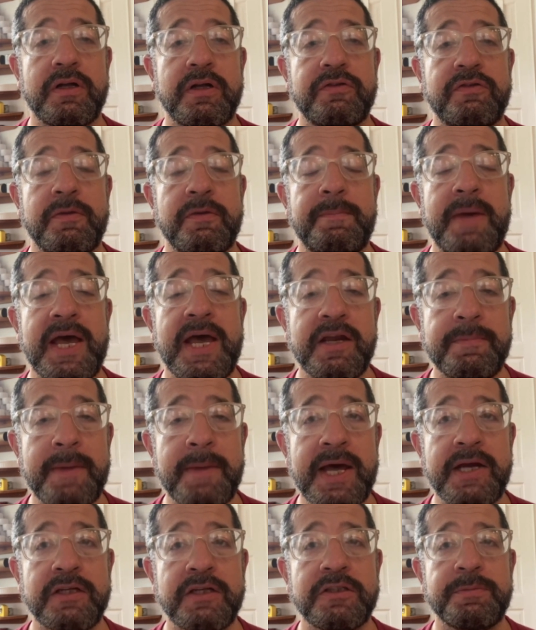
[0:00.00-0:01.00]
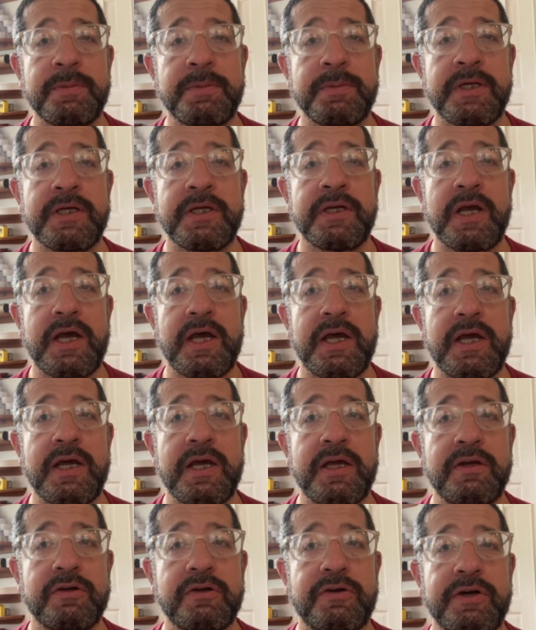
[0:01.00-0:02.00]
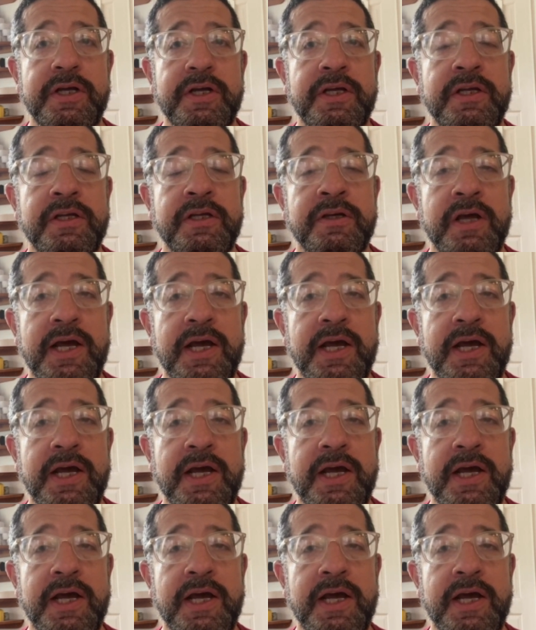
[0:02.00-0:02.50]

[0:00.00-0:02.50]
demand management and green